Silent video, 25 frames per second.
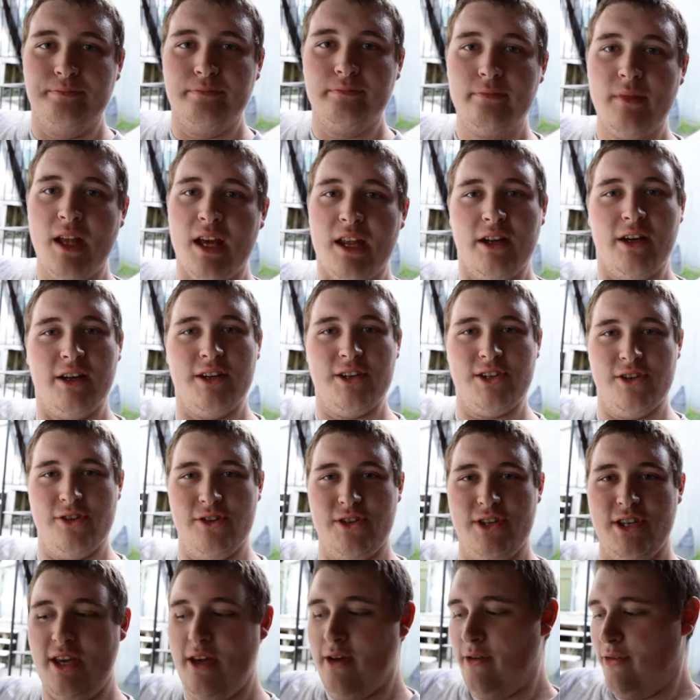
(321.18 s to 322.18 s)
And also
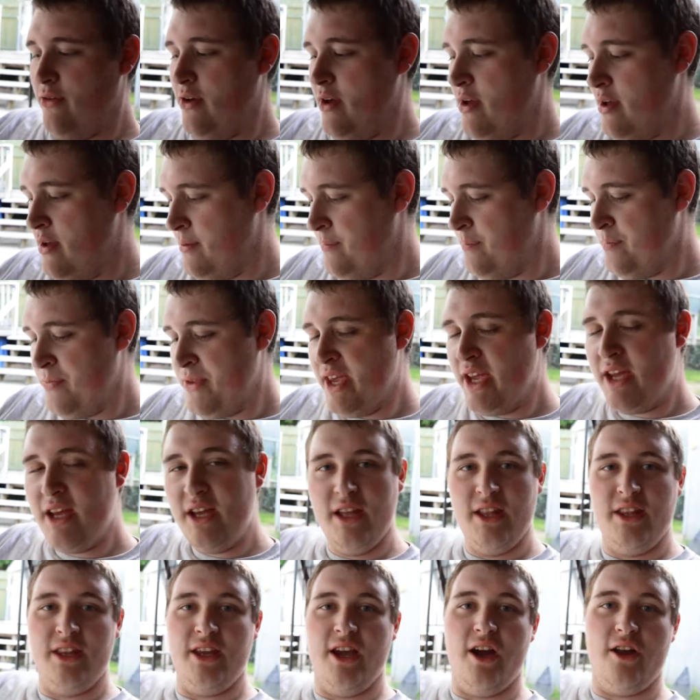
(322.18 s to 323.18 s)
see if
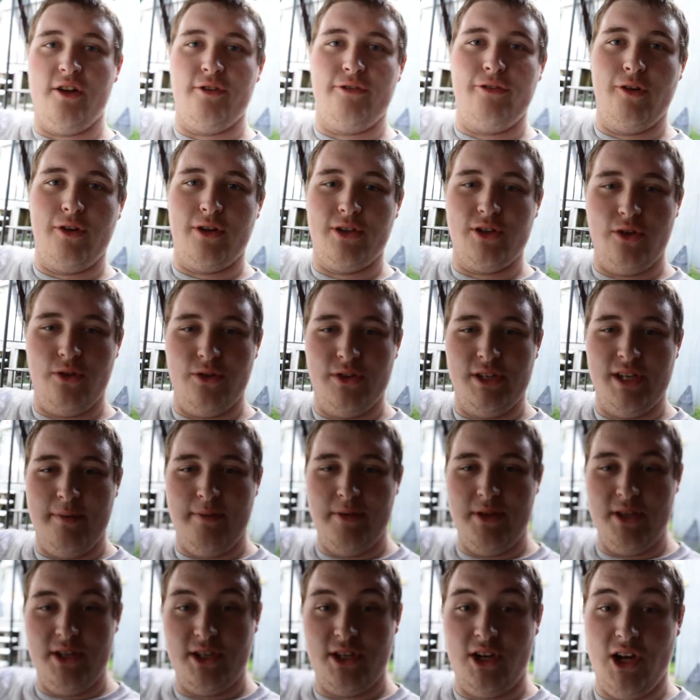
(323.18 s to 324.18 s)
the autofocus holds up
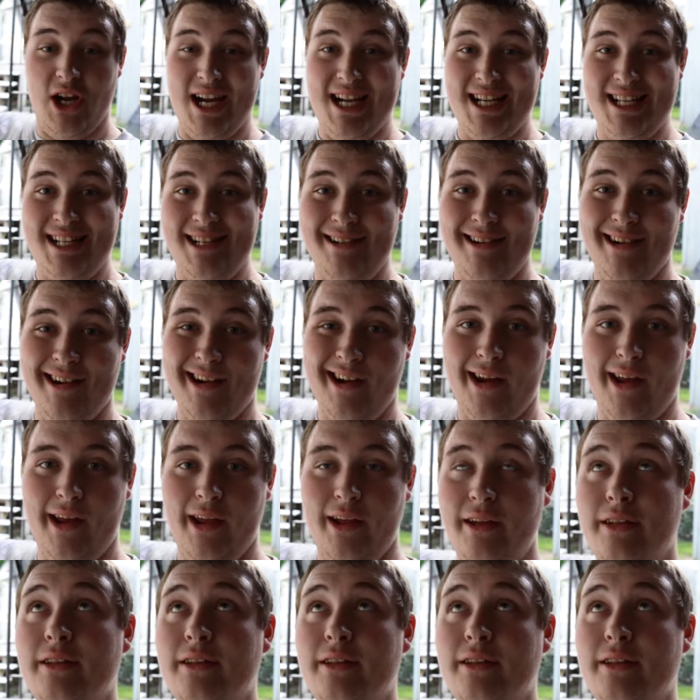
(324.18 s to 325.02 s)
in this crazy dark.